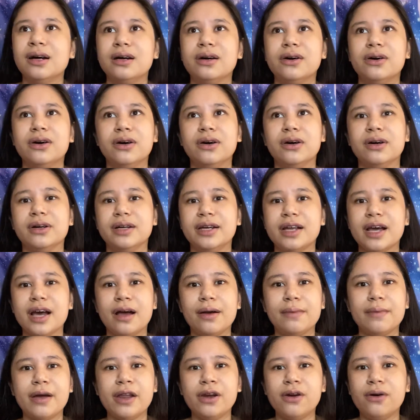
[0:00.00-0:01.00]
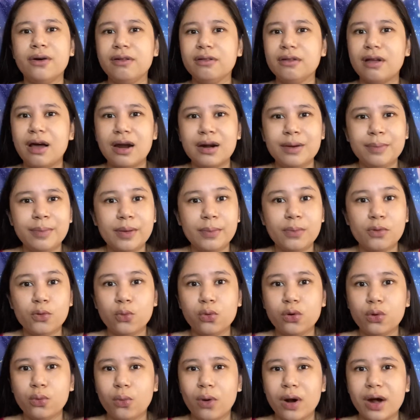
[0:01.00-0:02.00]
oh, damn, I know a lot of people
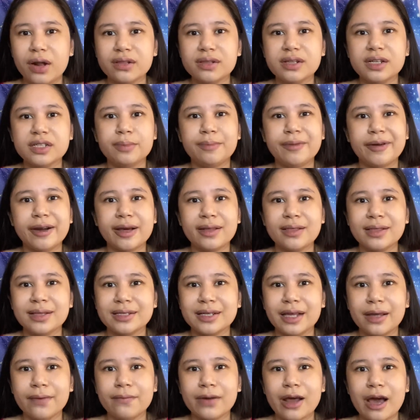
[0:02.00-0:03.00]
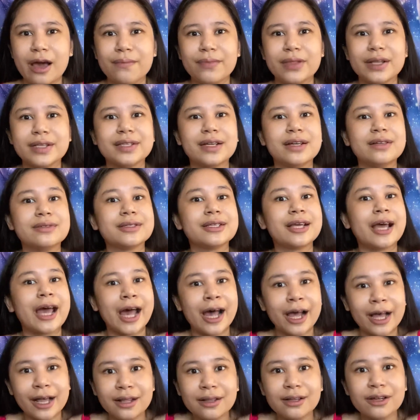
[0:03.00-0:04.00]
would want this, but at the same time, that sounds
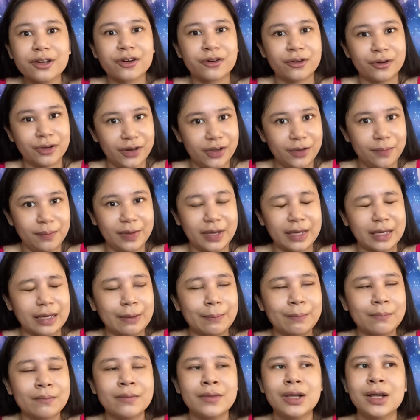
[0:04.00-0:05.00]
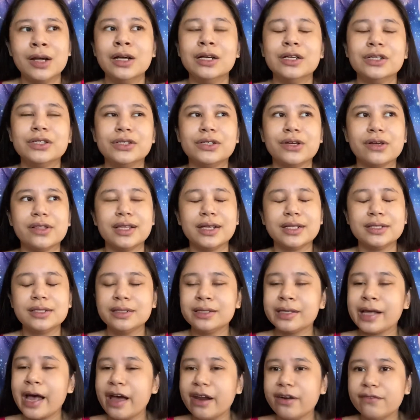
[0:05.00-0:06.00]
hella creepy. So this is
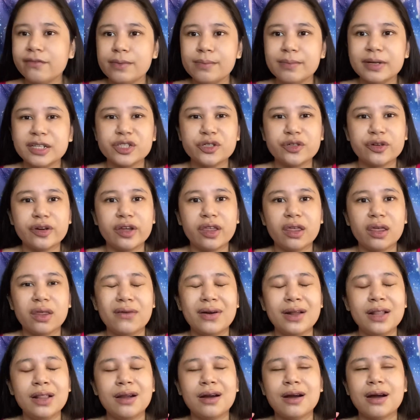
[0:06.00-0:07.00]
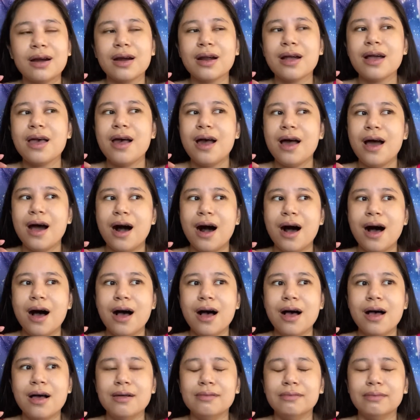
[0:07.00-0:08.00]
kind of a mystery thriller.
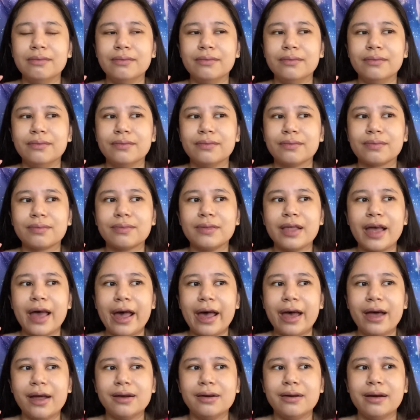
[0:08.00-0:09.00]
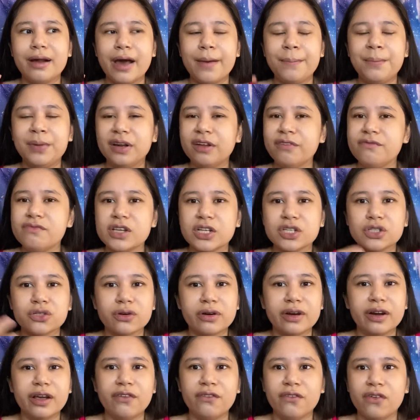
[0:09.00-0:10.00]
And I believe the
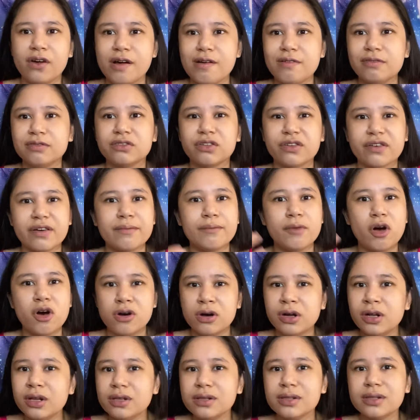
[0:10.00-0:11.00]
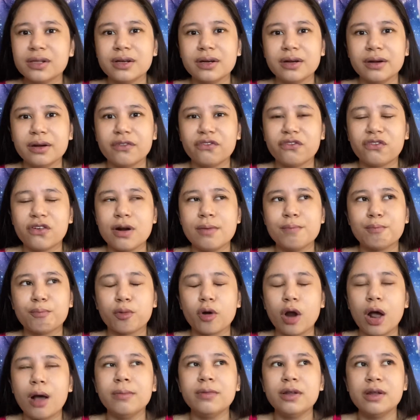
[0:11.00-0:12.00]
story evolves from
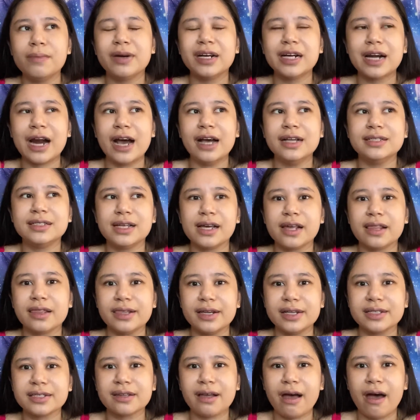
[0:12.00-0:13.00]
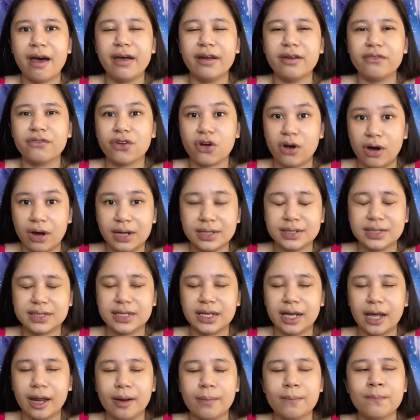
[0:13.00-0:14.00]
problematizing this kind of
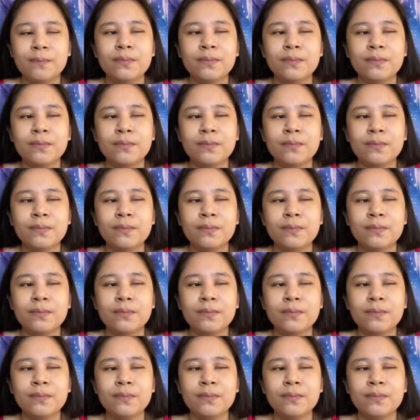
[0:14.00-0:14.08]
conceit.